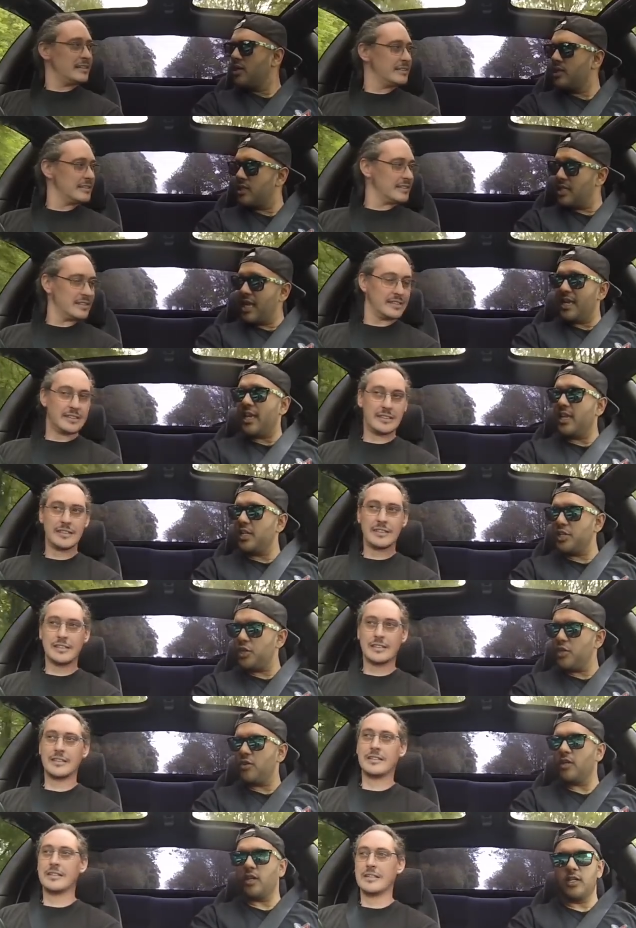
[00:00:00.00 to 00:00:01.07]
Speaker 1: Has this had any
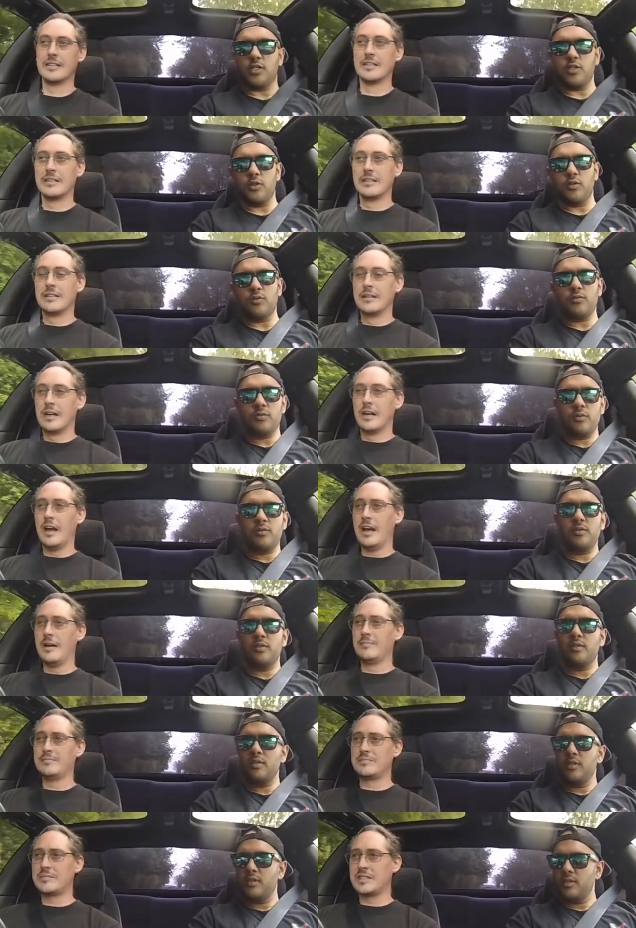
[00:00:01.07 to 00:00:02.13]
tuning
Speaker 2: at all?
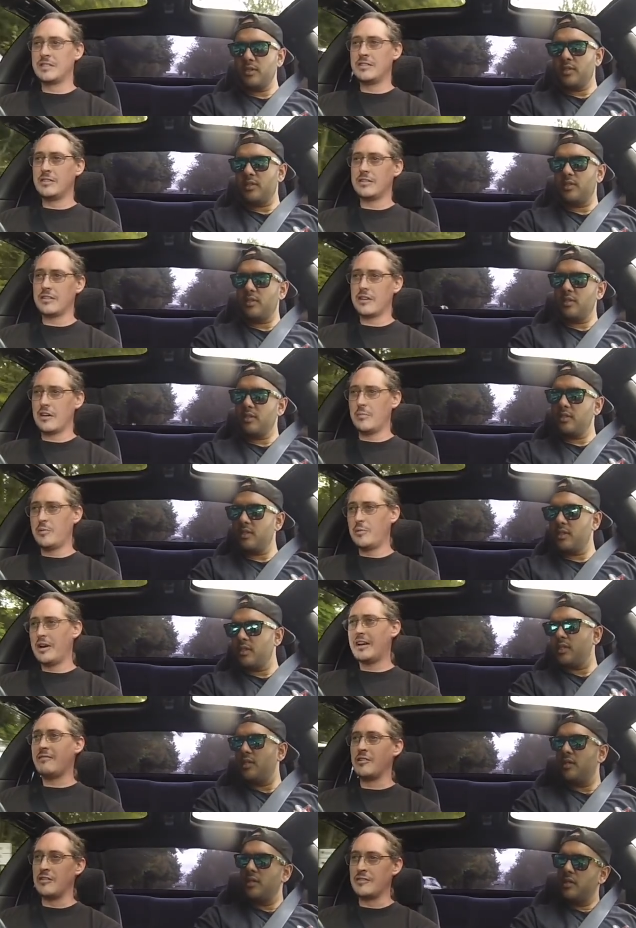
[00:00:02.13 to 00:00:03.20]
Um, not that I'm
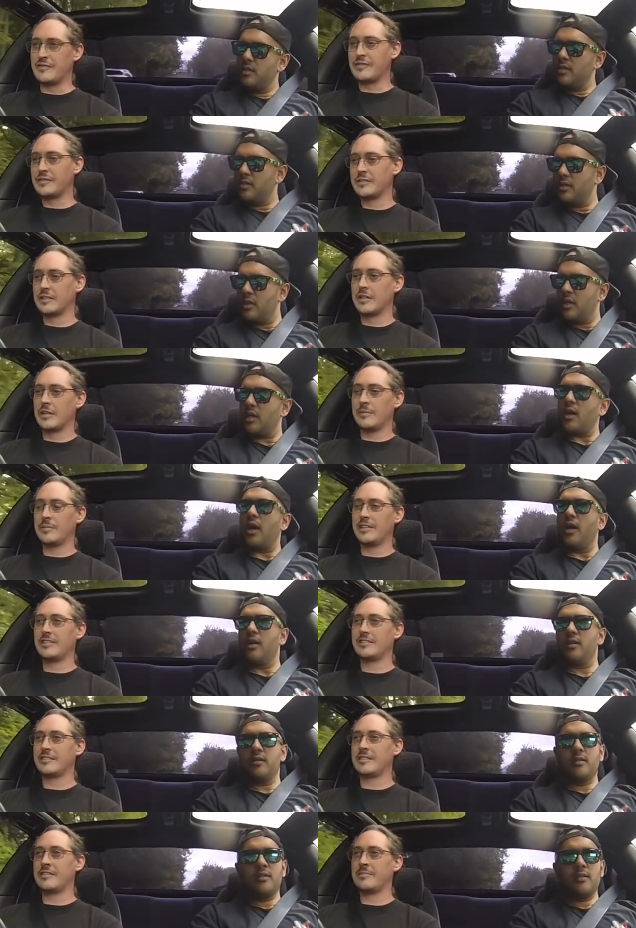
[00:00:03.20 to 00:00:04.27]
aware of. Okay. I
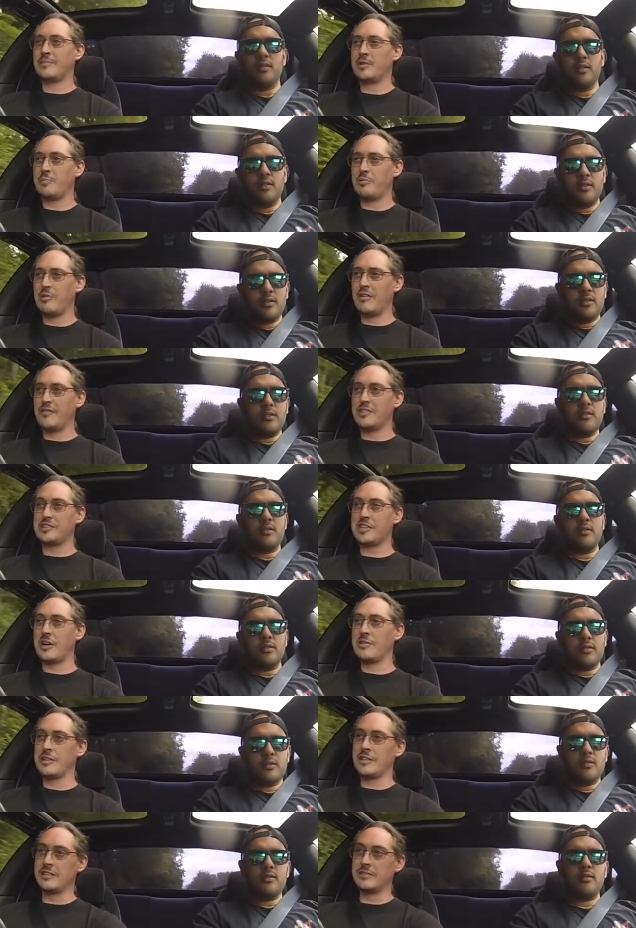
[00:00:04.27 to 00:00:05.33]
mean, the, the previous
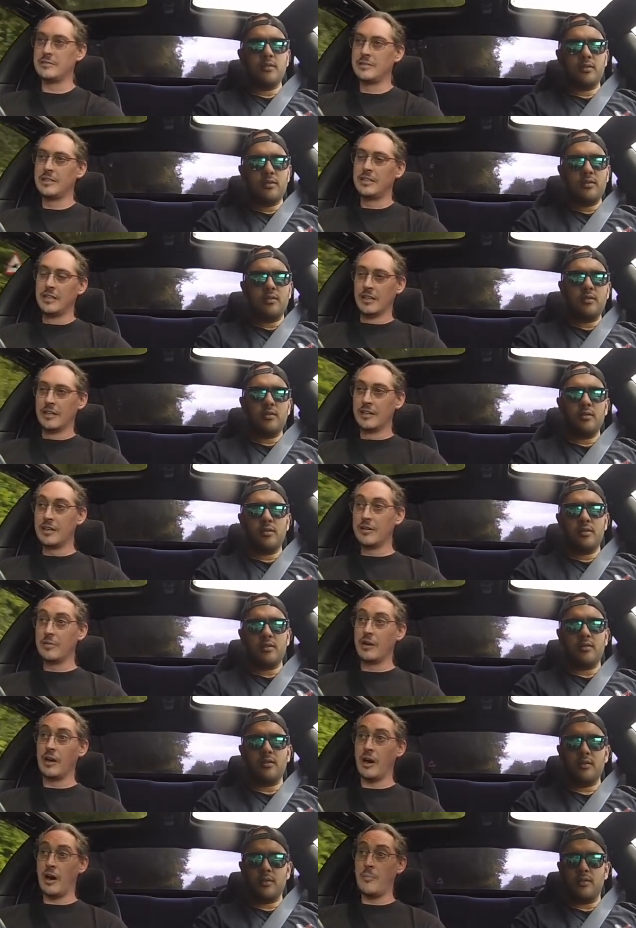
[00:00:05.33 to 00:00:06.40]
owner knew
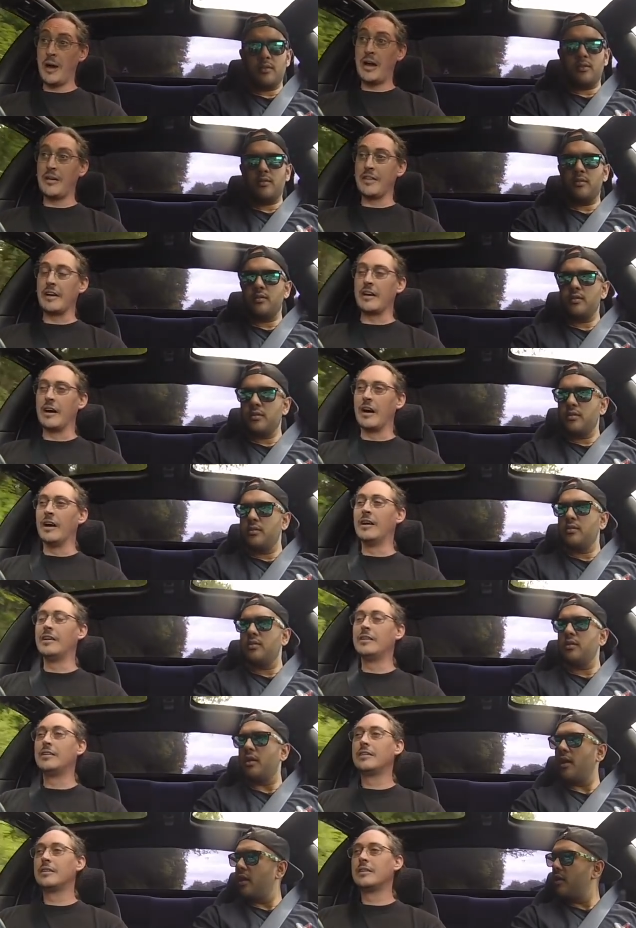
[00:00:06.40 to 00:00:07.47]
a lot about the car.
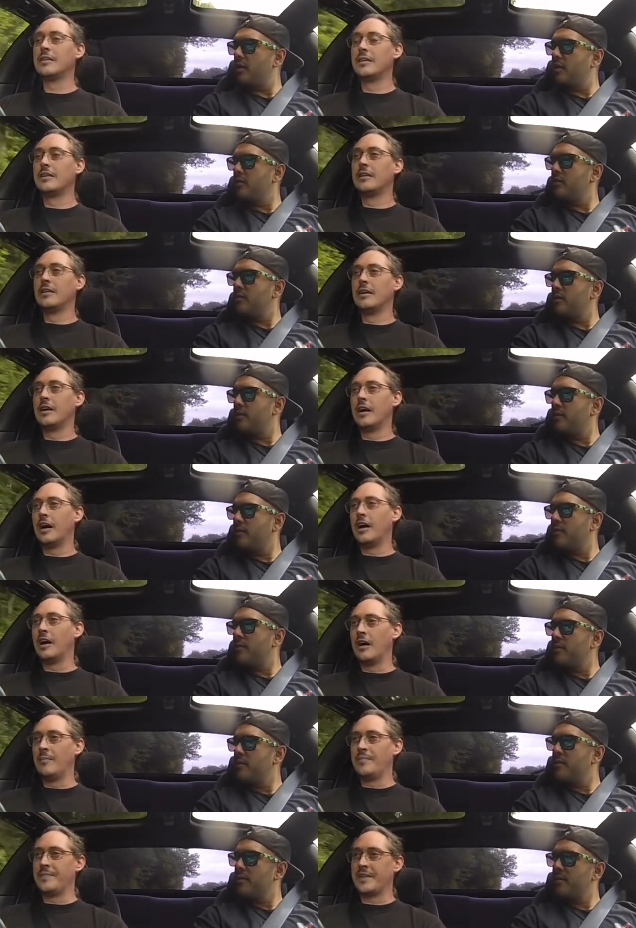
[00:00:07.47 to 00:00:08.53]
Yeah.
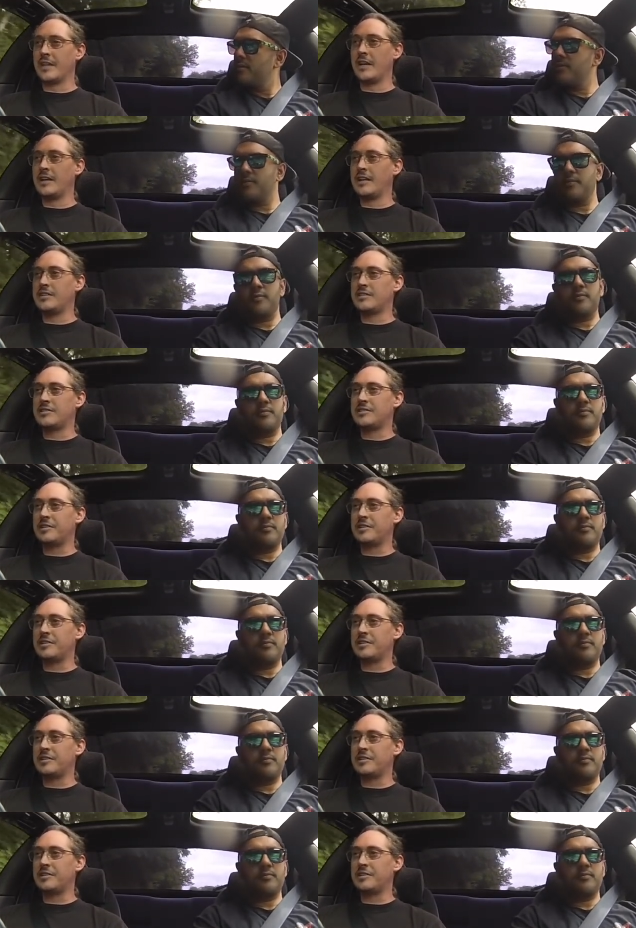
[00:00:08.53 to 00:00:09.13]
Um, and that's